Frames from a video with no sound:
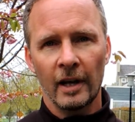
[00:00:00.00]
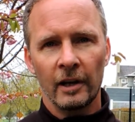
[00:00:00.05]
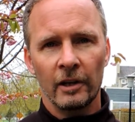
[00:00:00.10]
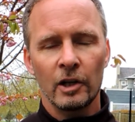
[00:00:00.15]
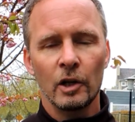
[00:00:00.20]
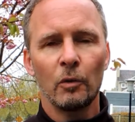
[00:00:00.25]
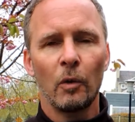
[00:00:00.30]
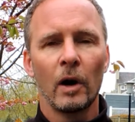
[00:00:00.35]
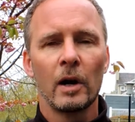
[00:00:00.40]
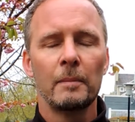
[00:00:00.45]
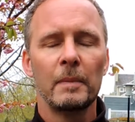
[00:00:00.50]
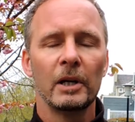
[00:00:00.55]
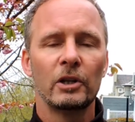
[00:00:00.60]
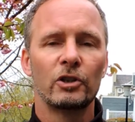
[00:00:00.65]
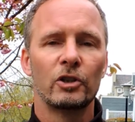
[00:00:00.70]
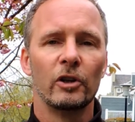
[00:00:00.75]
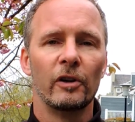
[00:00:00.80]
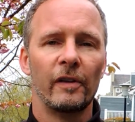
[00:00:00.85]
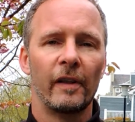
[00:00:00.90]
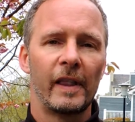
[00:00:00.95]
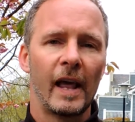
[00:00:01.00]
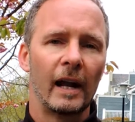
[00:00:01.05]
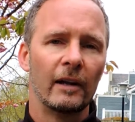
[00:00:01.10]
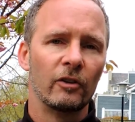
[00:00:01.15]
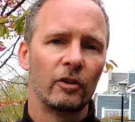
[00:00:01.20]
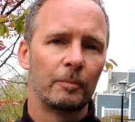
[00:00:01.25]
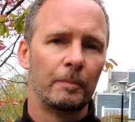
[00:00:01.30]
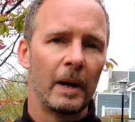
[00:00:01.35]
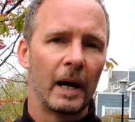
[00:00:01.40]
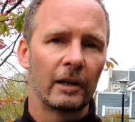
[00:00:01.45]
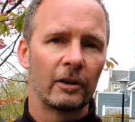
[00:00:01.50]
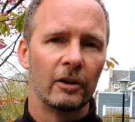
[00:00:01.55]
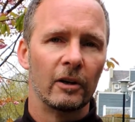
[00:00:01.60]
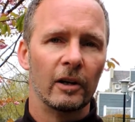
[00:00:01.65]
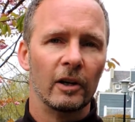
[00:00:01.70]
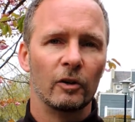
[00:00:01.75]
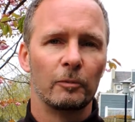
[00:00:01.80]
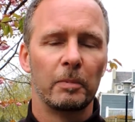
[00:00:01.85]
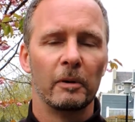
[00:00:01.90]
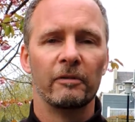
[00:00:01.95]
You want to make sure that that inspector
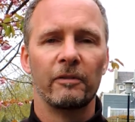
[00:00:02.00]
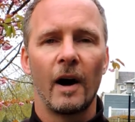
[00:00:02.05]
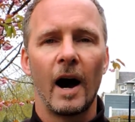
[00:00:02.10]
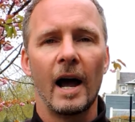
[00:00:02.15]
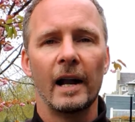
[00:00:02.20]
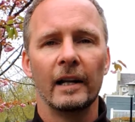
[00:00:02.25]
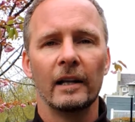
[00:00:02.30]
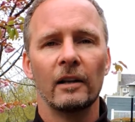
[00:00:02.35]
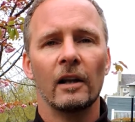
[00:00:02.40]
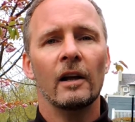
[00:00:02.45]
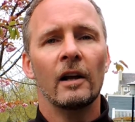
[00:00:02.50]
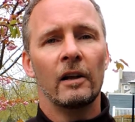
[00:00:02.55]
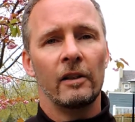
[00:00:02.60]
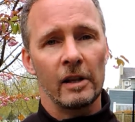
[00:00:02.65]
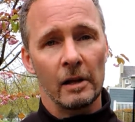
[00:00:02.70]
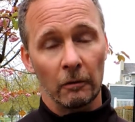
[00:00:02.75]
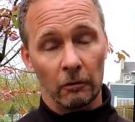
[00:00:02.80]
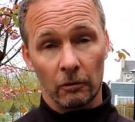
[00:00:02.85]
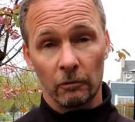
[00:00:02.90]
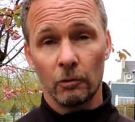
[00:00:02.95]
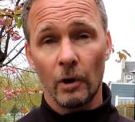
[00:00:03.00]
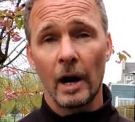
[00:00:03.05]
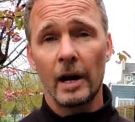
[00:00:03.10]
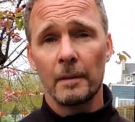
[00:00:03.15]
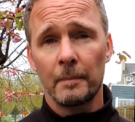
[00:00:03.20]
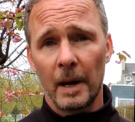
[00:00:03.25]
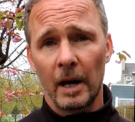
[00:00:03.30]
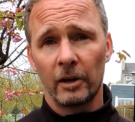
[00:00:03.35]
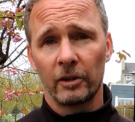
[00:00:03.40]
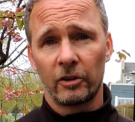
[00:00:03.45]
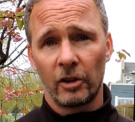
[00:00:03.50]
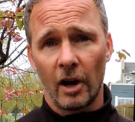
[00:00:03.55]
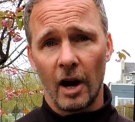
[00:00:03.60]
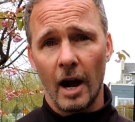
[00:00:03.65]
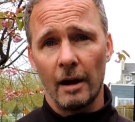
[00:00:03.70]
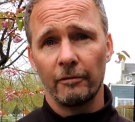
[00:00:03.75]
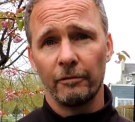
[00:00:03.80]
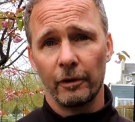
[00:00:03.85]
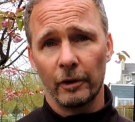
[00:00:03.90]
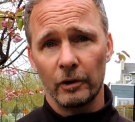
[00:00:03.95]
is providing the right amount of
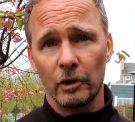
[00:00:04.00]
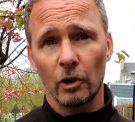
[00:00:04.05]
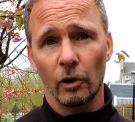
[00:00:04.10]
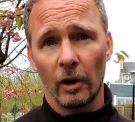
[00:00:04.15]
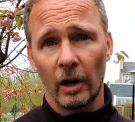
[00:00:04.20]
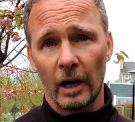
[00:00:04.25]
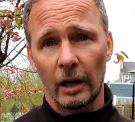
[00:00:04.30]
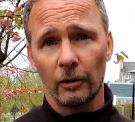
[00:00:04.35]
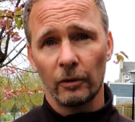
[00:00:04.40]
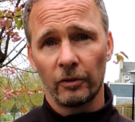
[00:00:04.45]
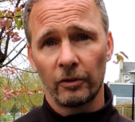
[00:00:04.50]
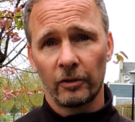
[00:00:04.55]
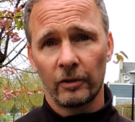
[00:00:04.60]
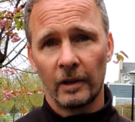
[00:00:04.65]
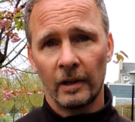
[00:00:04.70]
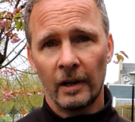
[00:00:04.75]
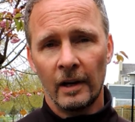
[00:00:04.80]
time for your house.